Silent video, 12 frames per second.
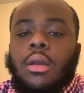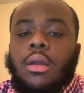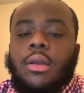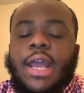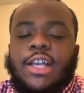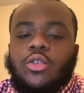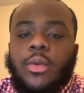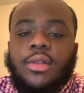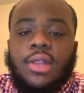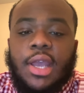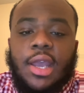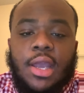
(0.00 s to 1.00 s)
that's when
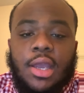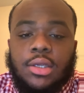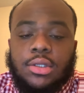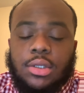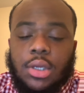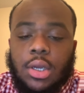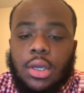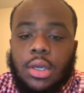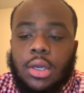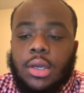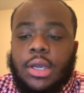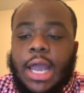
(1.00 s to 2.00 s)
things
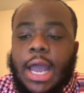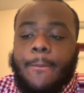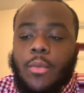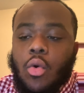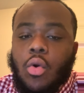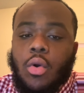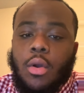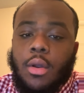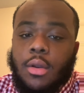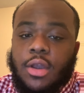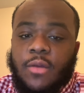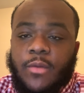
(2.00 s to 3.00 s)
got more
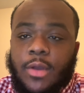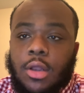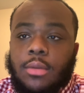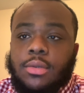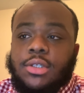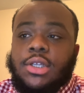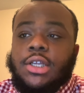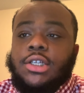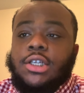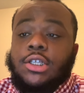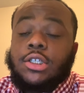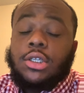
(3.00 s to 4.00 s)
developed, such
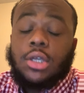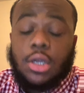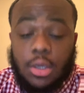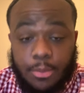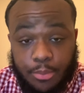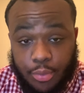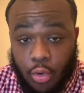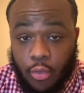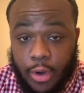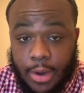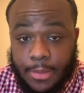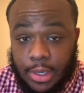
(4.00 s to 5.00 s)
as
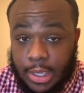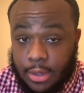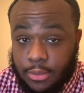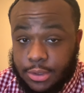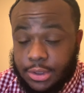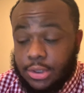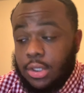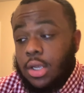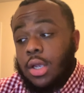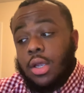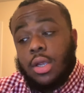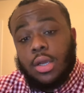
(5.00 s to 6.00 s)
programming languages.
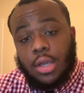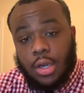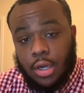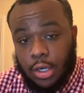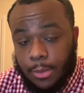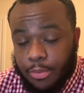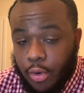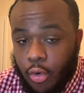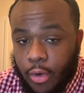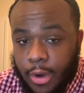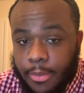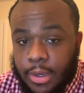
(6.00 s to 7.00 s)
The early
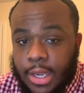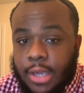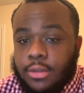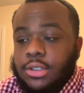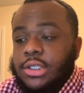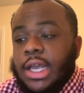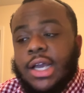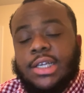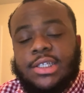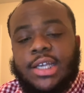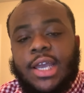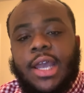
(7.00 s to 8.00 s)
programming languages, like I
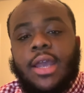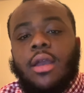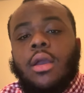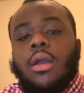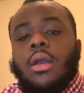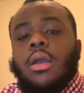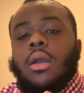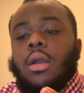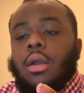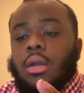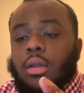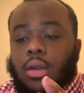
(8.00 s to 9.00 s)
said,
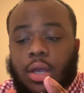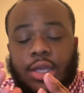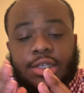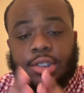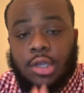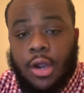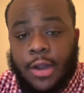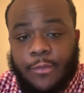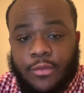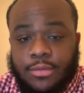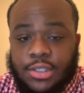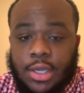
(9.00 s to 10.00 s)
it started
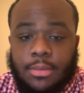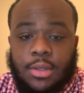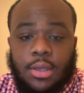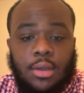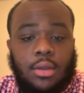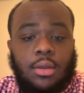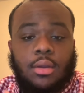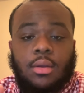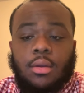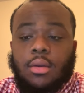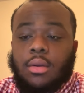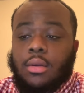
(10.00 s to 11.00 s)
from something
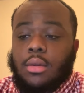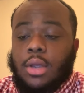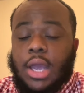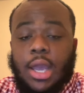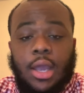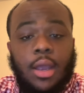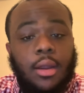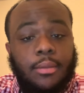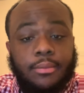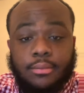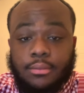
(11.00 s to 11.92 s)
and